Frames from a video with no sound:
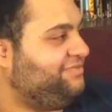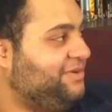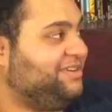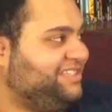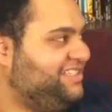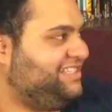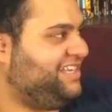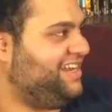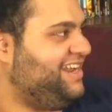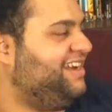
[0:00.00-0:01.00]

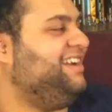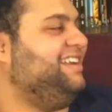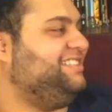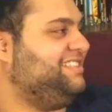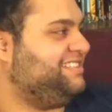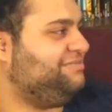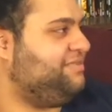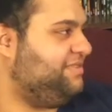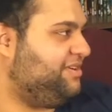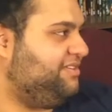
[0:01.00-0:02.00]
and listen to some
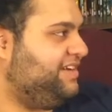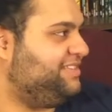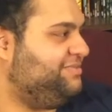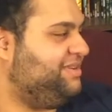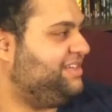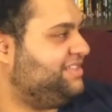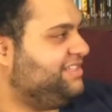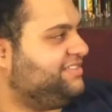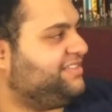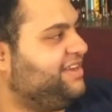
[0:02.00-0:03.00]
of your crazy
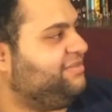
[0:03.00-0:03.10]
pitches.